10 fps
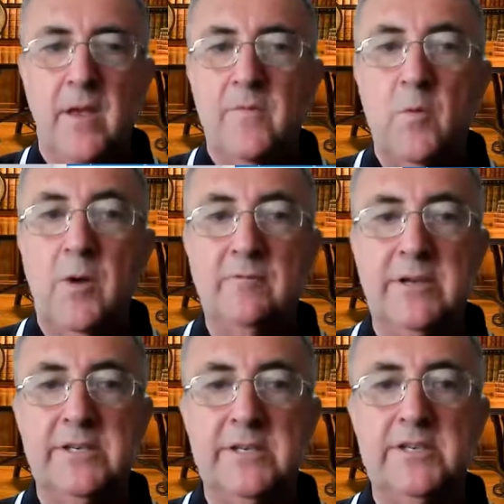For one
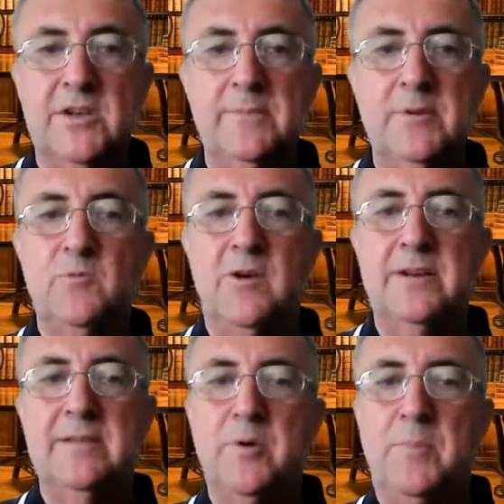reason, assignment
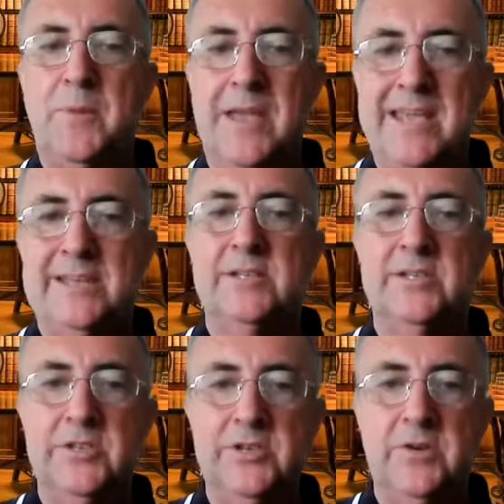writing prepares the
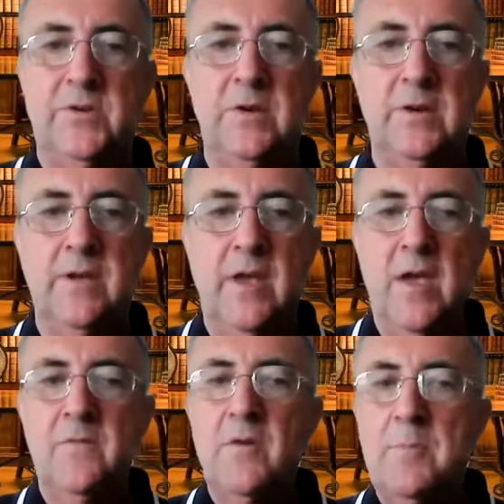student
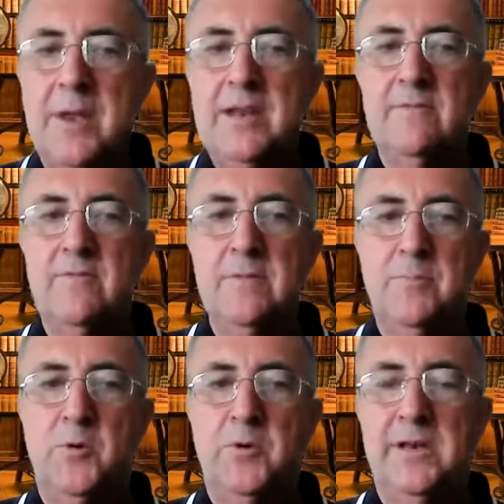for many of the
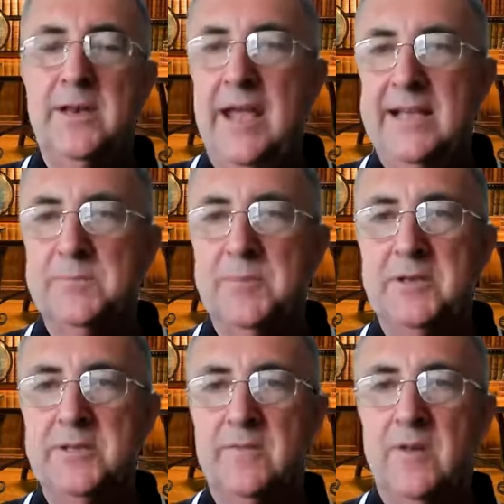important
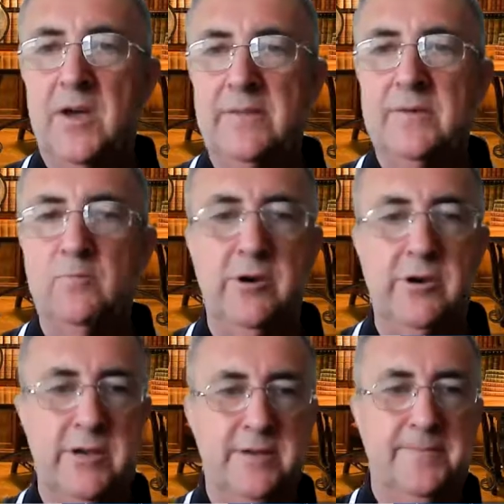aspects of life and work,